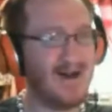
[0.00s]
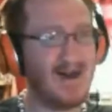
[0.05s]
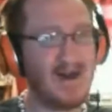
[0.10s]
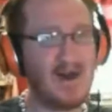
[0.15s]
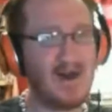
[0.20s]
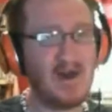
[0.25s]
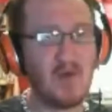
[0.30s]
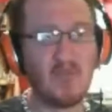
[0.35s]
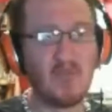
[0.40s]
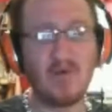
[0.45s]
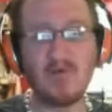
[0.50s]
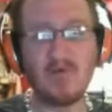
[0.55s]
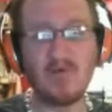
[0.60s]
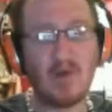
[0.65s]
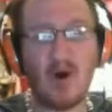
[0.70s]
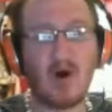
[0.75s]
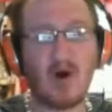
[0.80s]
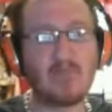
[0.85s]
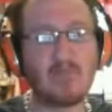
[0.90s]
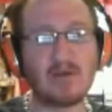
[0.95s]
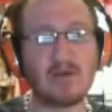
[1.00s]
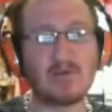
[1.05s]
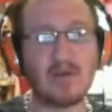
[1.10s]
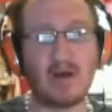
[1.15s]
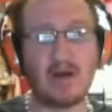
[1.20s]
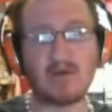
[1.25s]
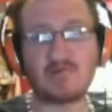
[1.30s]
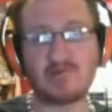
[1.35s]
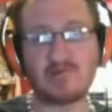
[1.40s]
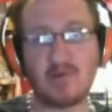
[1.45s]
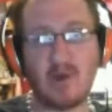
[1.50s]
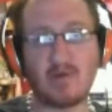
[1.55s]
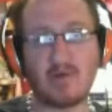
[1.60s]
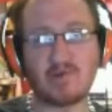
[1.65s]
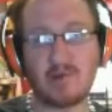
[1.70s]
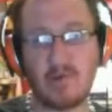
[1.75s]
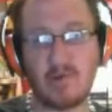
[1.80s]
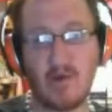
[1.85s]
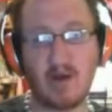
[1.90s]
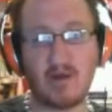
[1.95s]
We would all be like
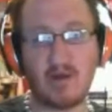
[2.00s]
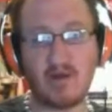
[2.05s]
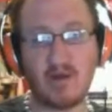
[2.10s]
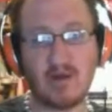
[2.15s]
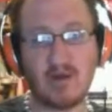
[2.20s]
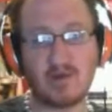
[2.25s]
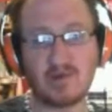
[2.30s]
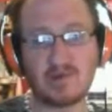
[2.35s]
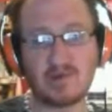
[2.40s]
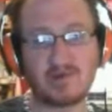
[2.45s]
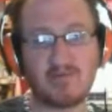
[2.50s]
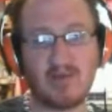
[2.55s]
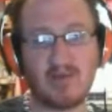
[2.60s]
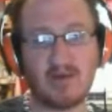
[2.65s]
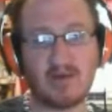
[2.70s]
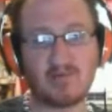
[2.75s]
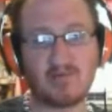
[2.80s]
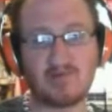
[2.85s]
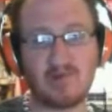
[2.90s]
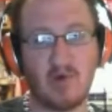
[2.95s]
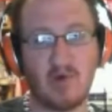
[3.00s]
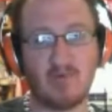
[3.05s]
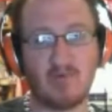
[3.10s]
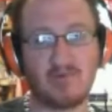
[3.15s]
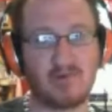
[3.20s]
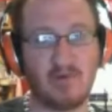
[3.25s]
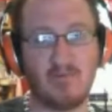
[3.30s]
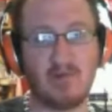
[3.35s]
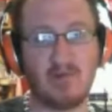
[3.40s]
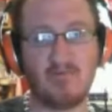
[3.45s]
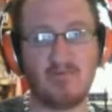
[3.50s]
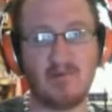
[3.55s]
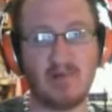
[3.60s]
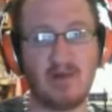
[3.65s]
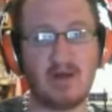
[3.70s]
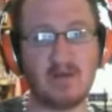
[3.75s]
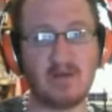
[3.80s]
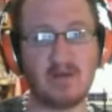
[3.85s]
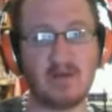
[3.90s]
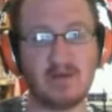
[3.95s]
starstruck and just like so super
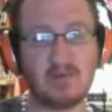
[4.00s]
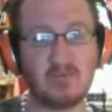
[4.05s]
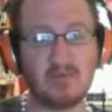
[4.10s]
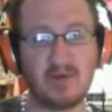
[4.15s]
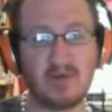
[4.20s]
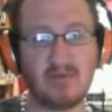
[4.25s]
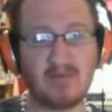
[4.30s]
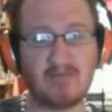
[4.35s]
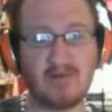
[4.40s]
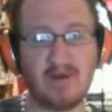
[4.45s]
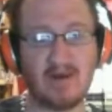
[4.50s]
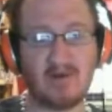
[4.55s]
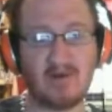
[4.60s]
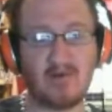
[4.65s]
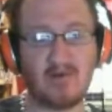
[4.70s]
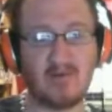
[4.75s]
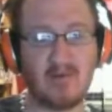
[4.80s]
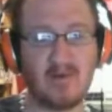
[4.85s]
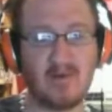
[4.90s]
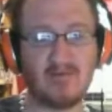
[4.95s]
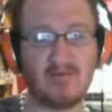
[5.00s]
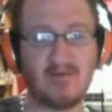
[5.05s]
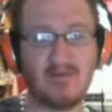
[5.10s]
polite if we ever got Cordero.